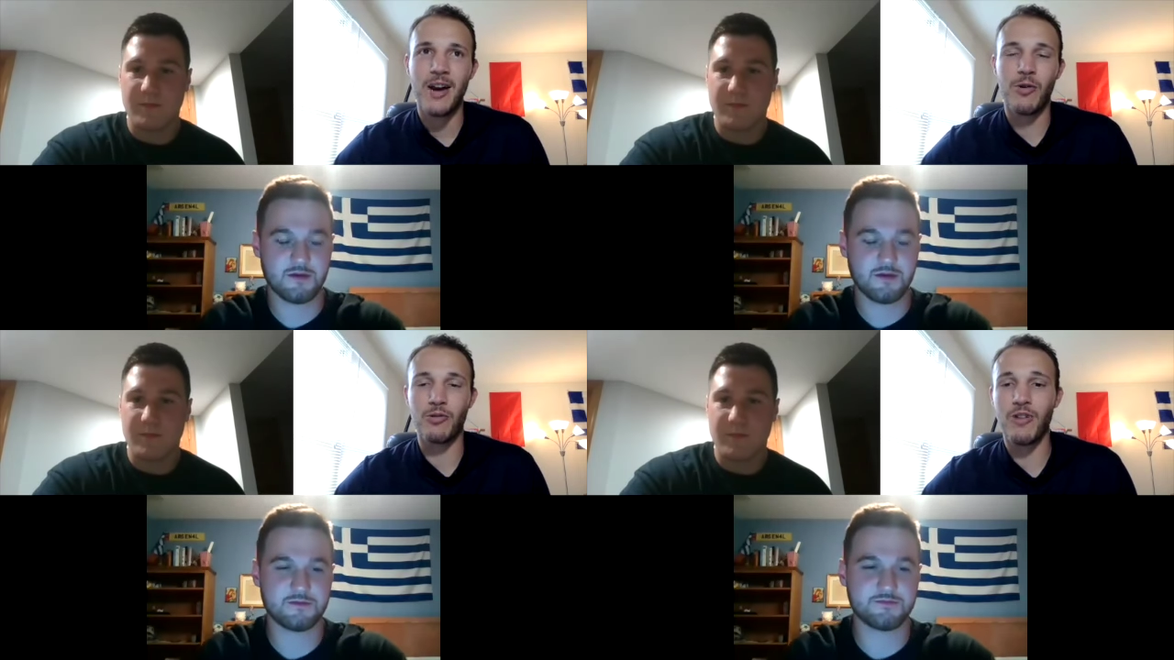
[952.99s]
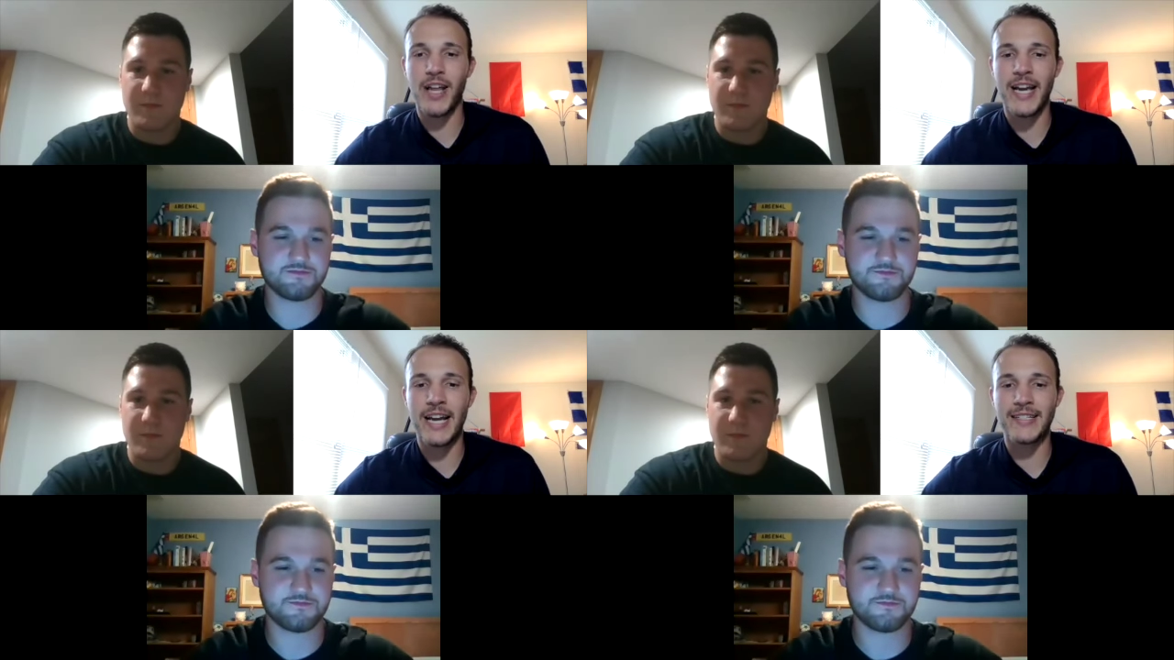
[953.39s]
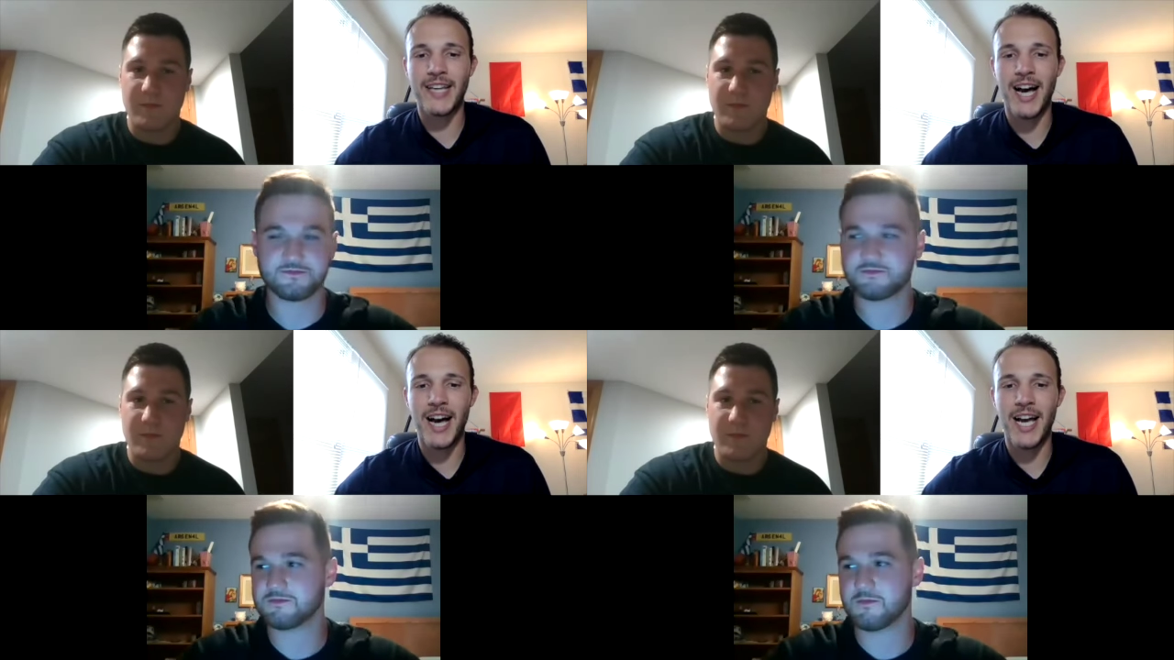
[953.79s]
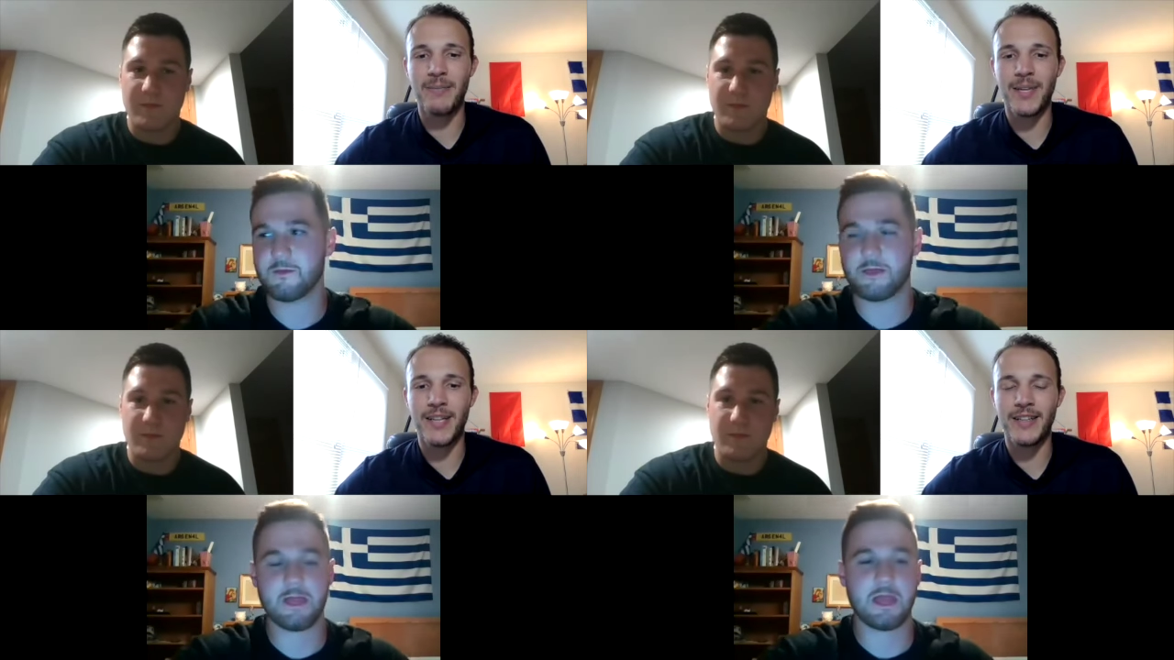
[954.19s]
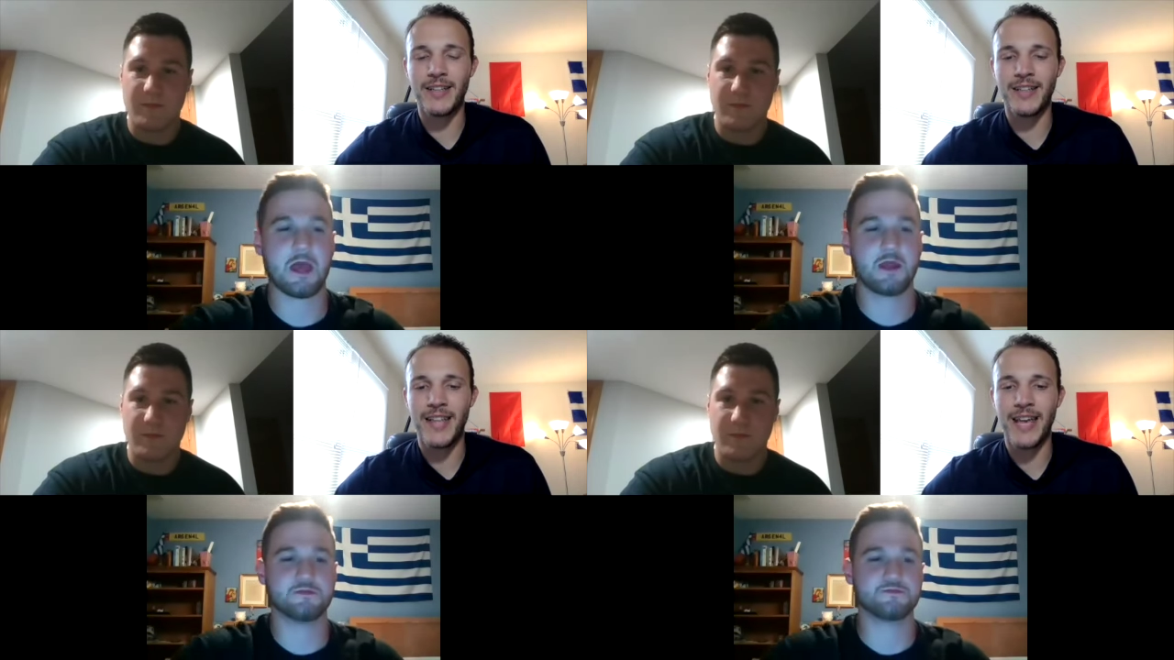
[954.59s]
Speaker 1: we're running out of time and
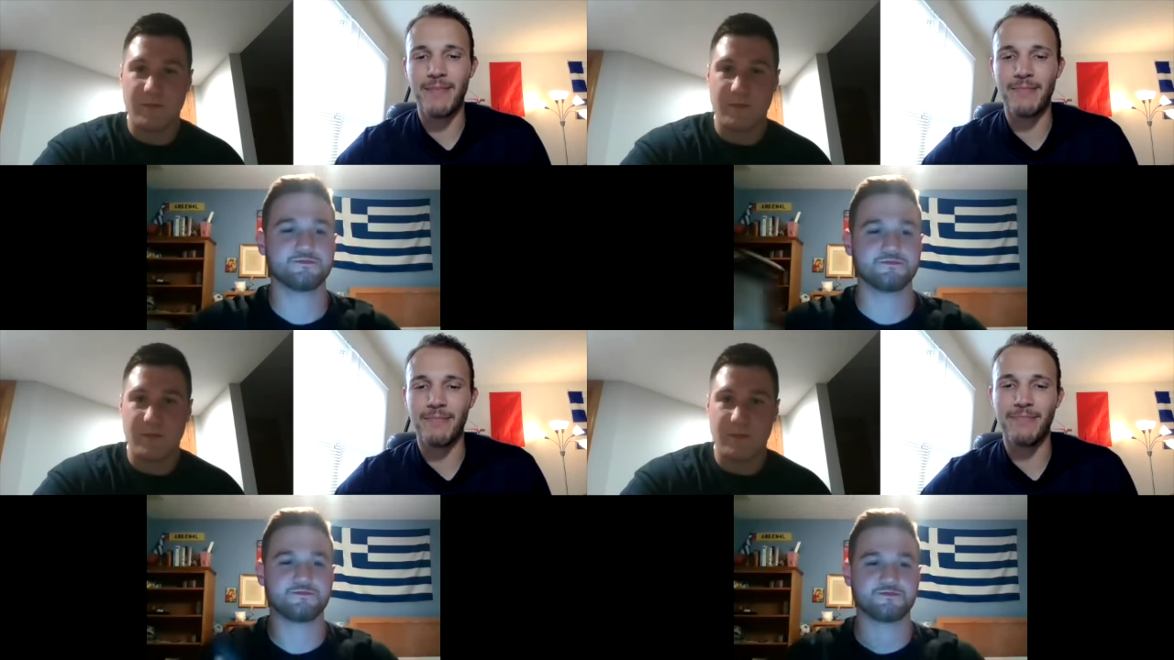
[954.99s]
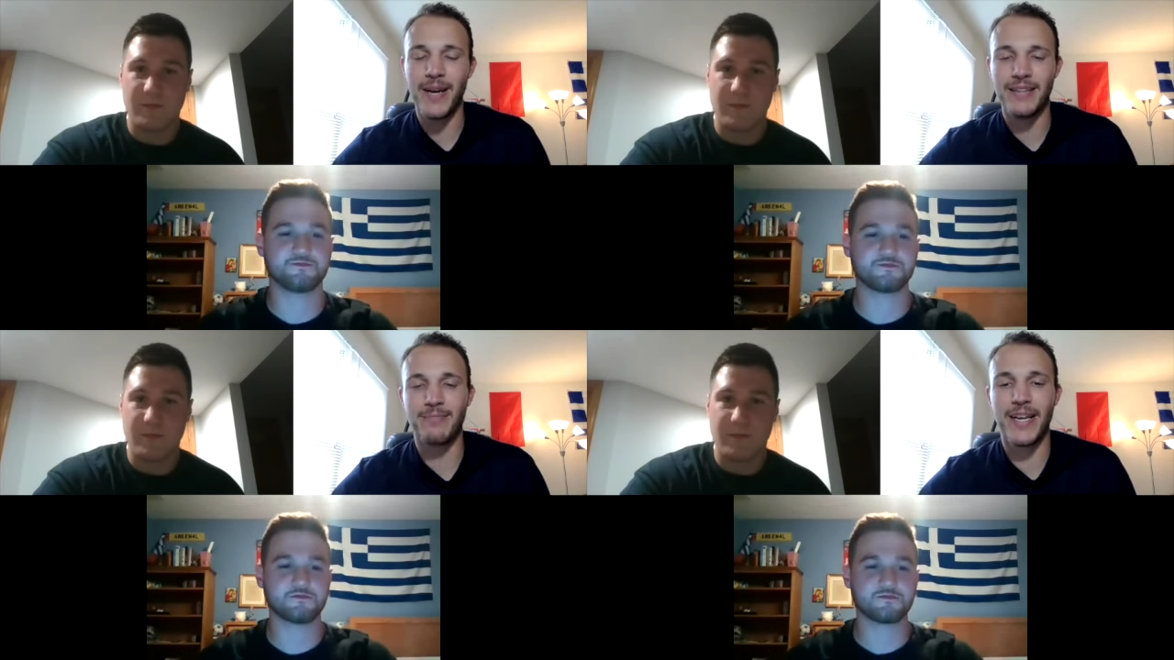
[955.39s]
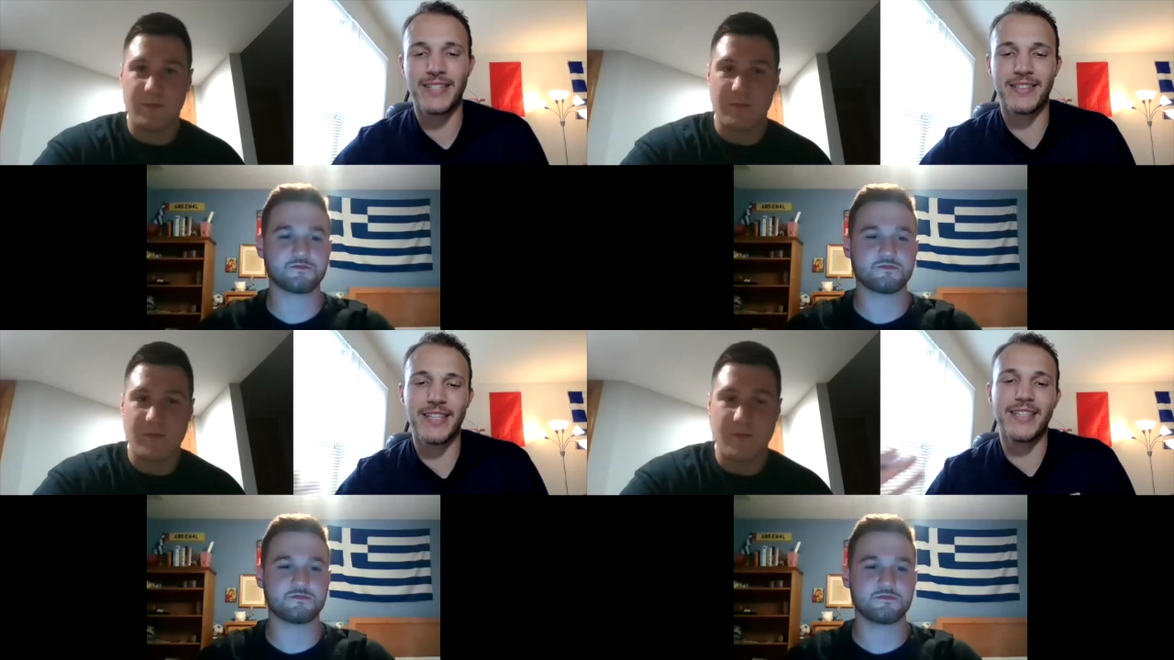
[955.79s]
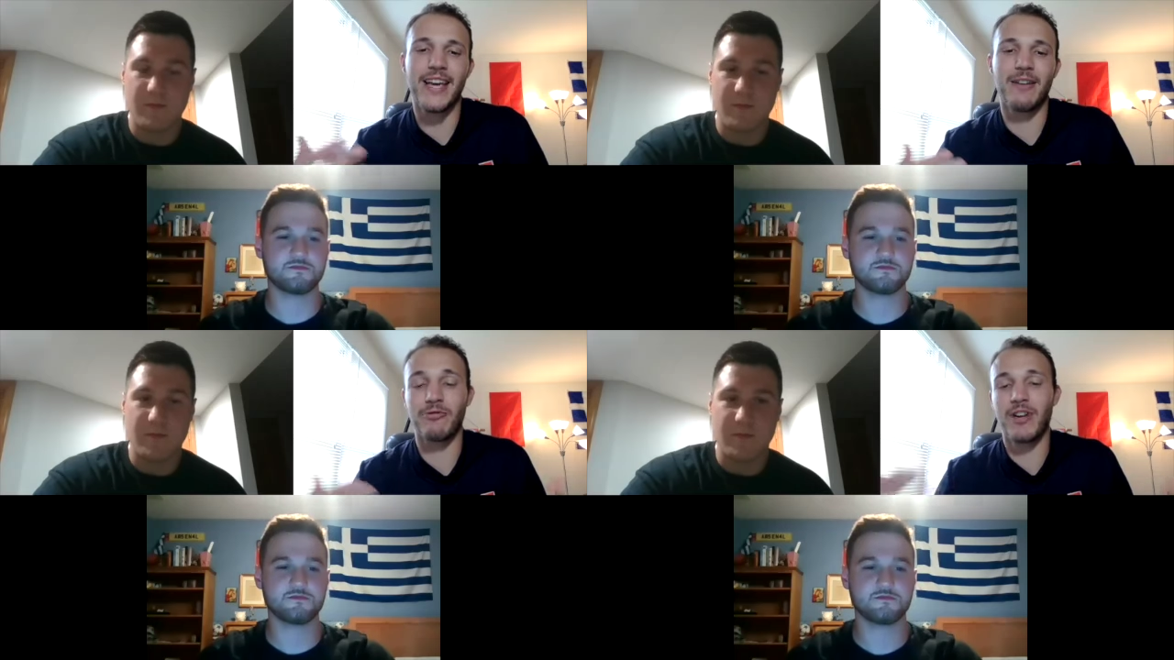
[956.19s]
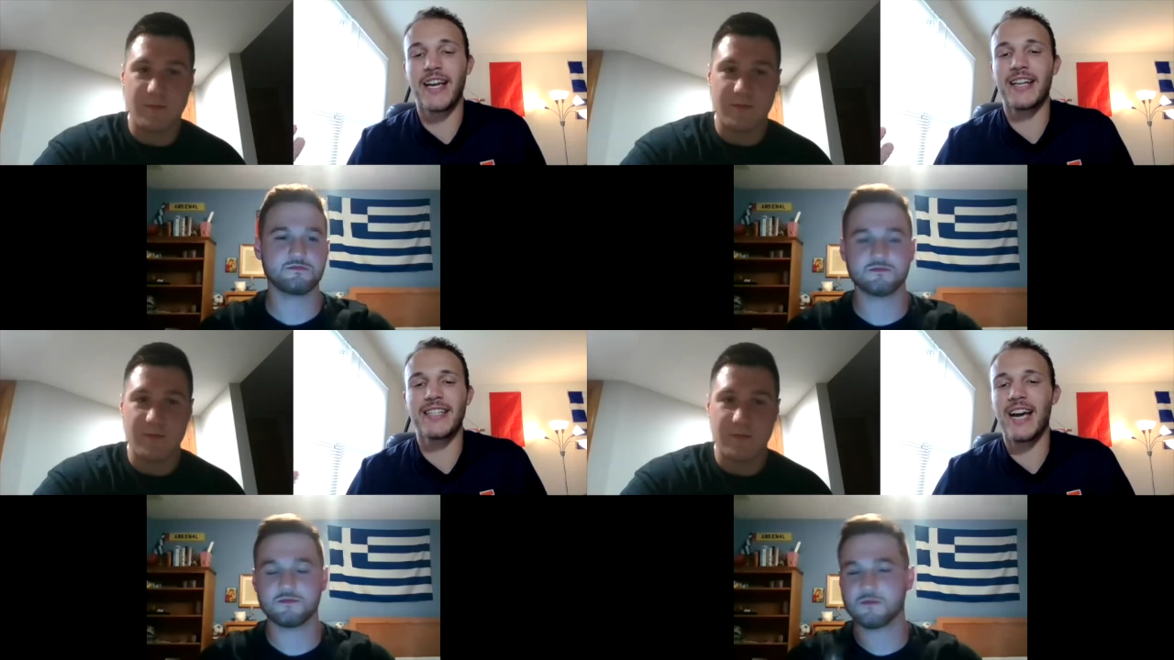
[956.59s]
they basically saying we're running
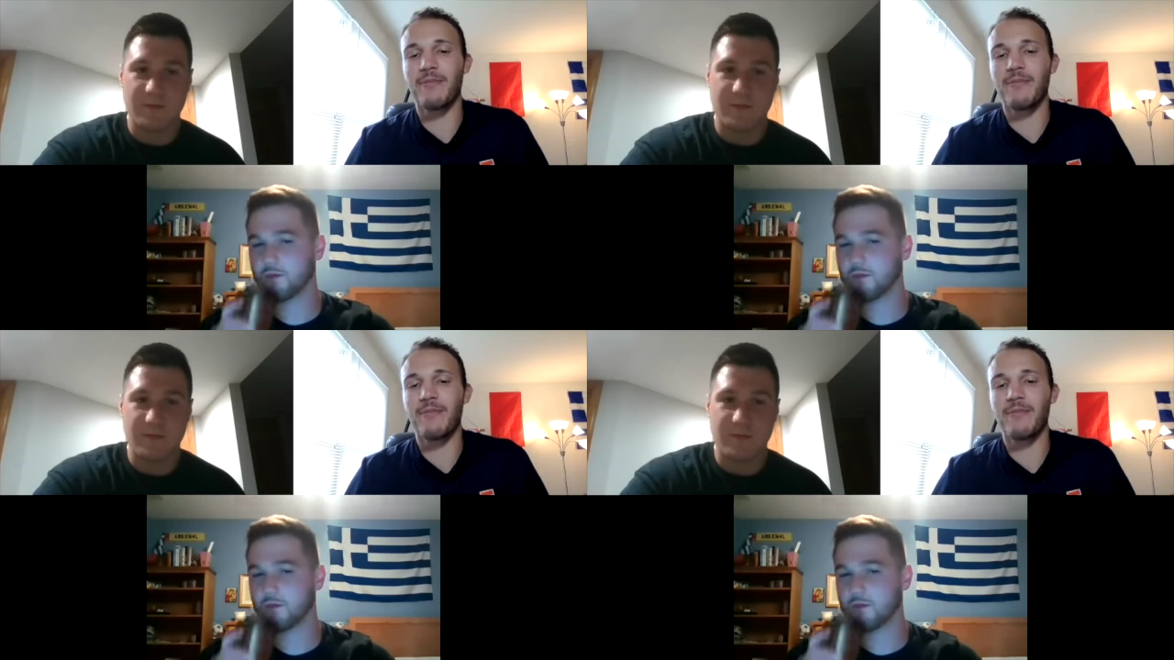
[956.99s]
out of time.